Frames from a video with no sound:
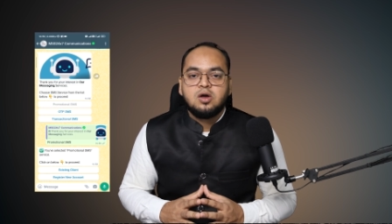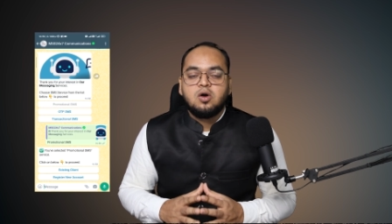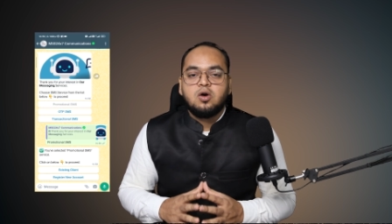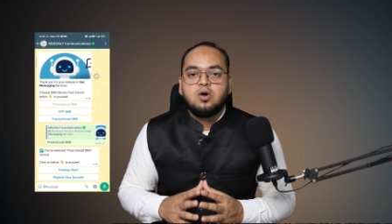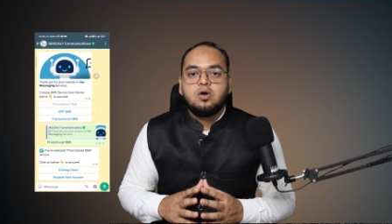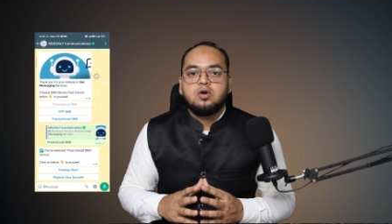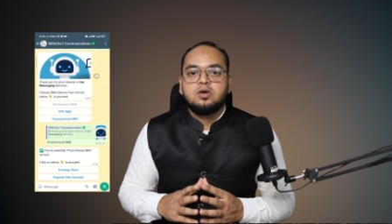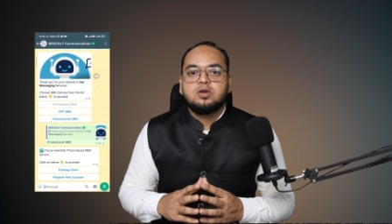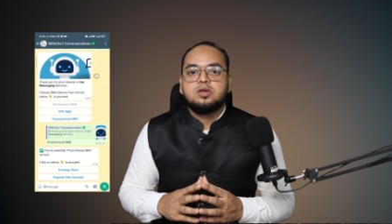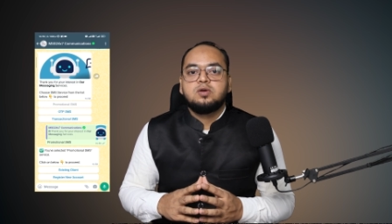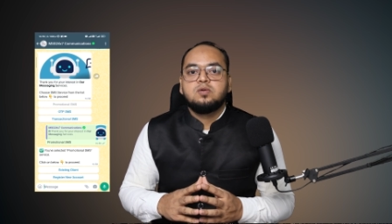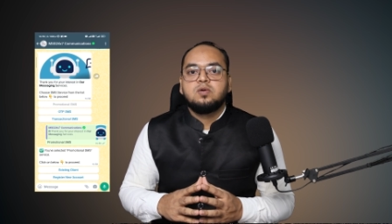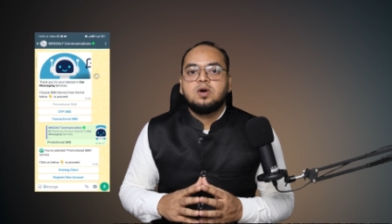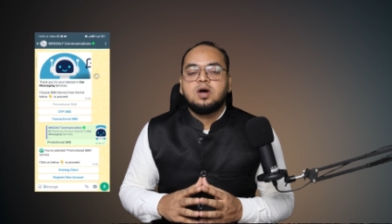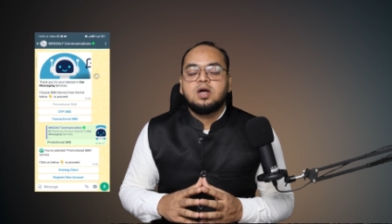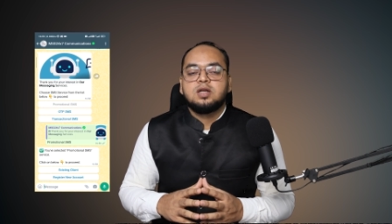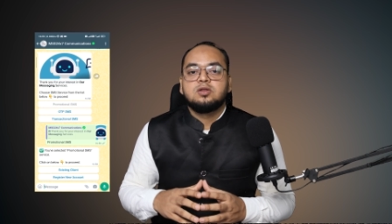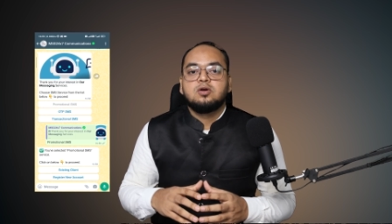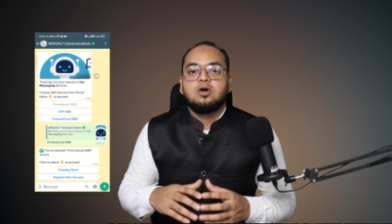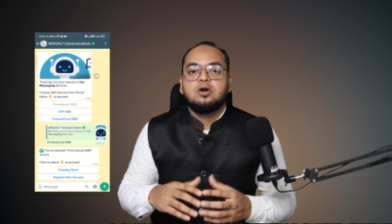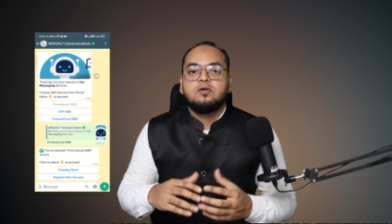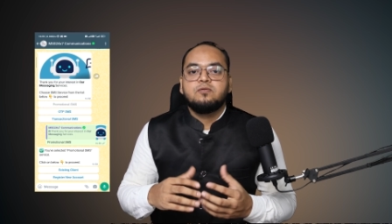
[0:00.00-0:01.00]
or you
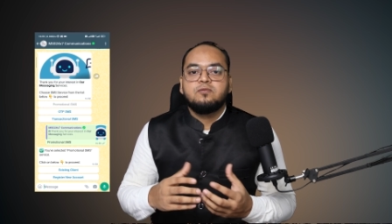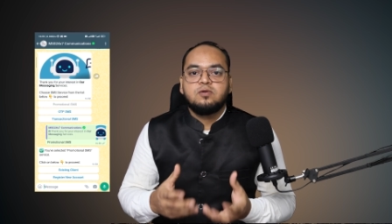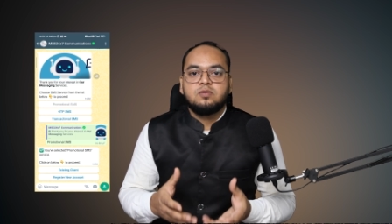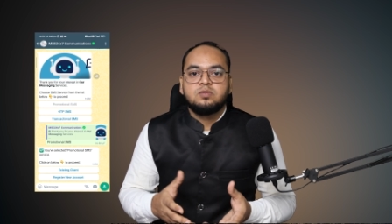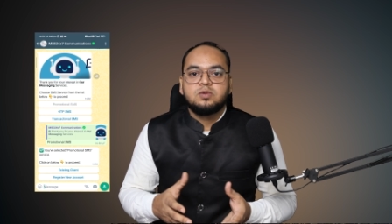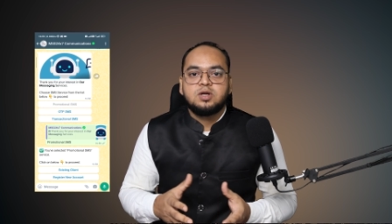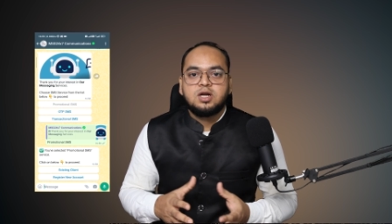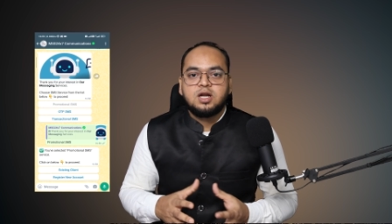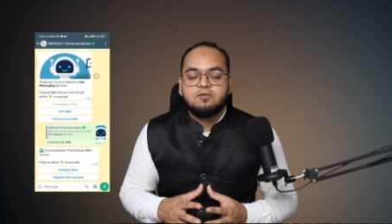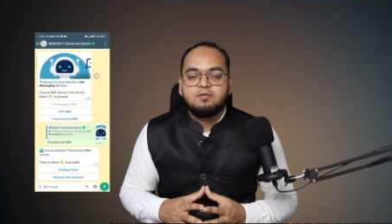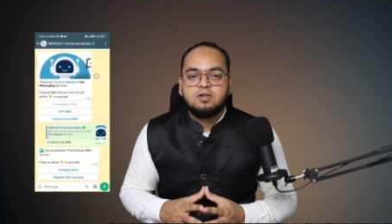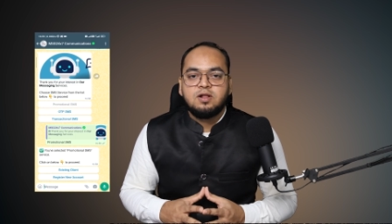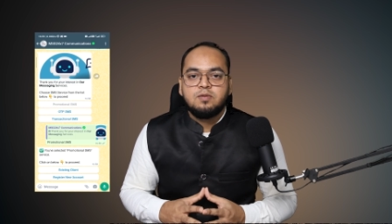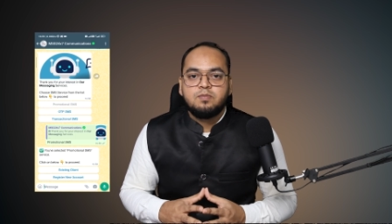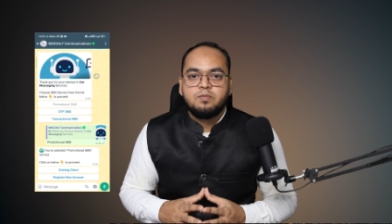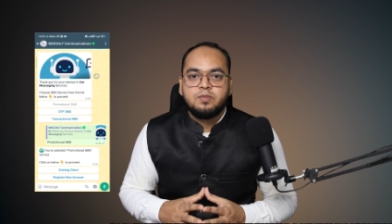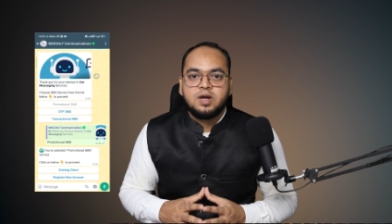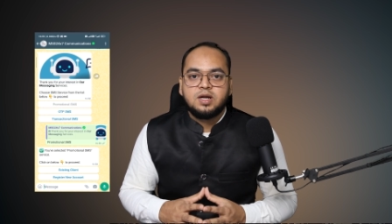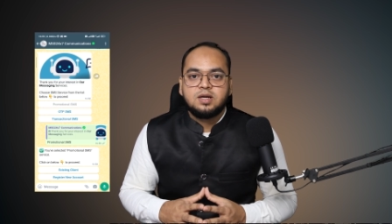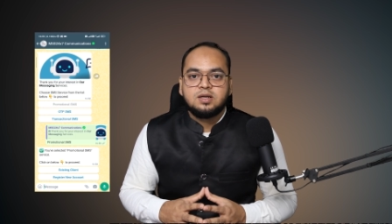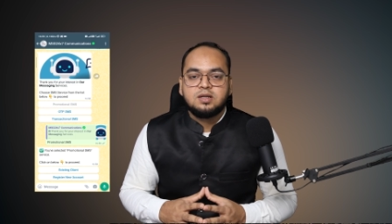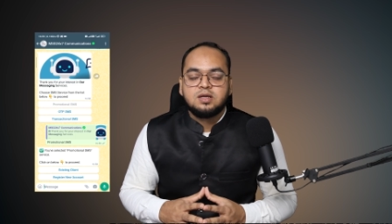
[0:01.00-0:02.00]
are not from the
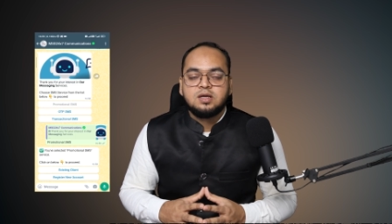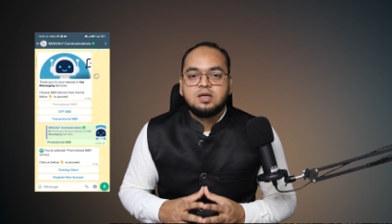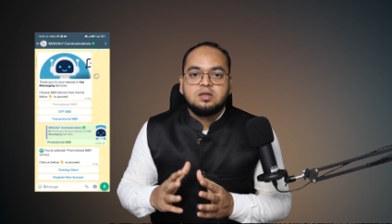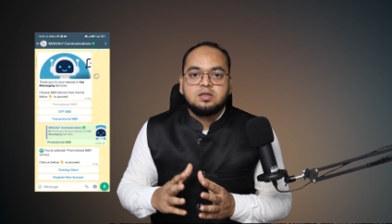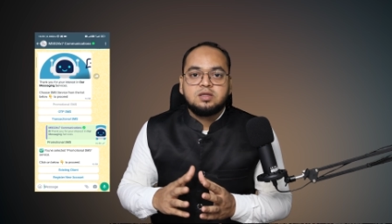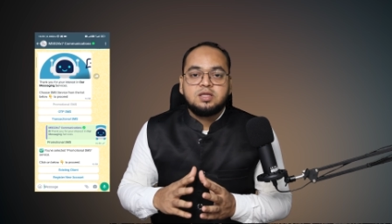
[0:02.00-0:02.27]
development,